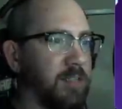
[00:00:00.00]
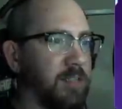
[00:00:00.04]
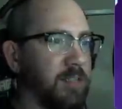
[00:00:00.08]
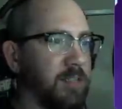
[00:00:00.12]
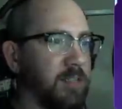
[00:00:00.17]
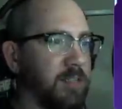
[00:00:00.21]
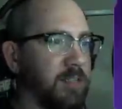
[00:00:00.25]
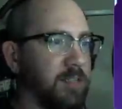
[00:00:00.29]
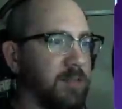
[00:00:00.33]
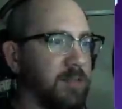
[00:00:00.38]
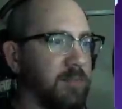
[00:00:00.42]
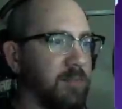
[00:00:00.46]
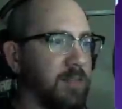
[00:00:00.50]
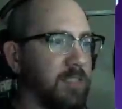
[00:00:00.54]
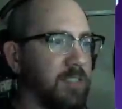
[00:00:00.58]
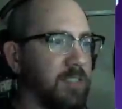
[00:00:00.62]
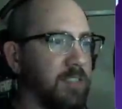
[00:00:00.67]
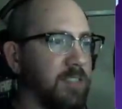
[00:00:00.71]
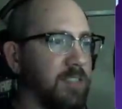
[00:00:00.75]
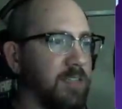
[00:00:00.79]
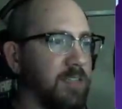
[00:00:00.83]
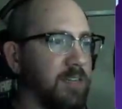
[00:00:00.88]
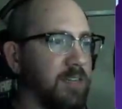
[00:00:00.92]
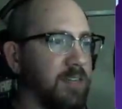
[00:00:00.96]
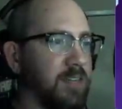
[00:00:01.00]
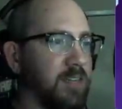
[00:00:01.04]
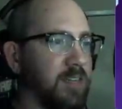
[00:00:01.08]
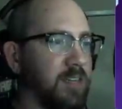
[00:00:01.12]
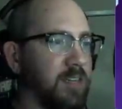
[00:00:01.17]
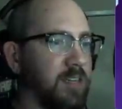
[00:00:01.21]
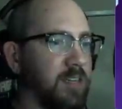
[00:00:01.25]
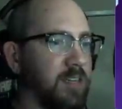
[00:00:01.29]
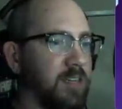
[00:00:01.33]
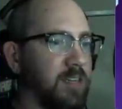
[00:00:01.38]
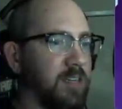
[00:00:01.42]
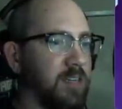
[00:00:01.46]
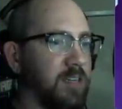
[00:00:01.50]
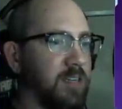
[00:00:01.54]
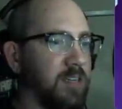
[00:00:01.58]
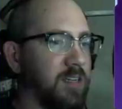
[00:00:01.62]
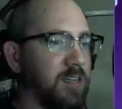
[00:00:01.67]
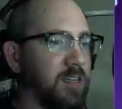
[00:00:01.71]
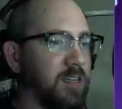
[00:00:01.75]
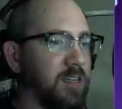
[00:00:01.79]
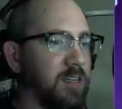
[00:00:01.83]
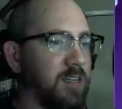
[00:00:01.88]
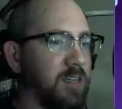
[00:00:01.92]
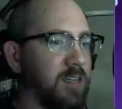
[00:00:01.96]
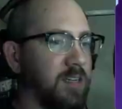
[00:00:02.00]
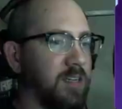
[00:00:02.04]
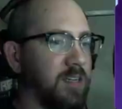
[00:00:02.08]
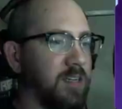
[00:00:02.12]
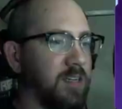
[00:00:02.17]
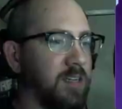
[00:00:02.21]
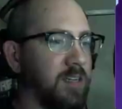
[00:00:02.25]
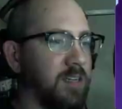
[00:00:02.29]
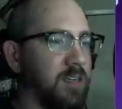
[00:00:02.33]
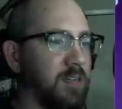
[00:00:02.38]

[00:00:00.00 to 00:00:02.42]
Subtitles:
Look at my stuff. Ah.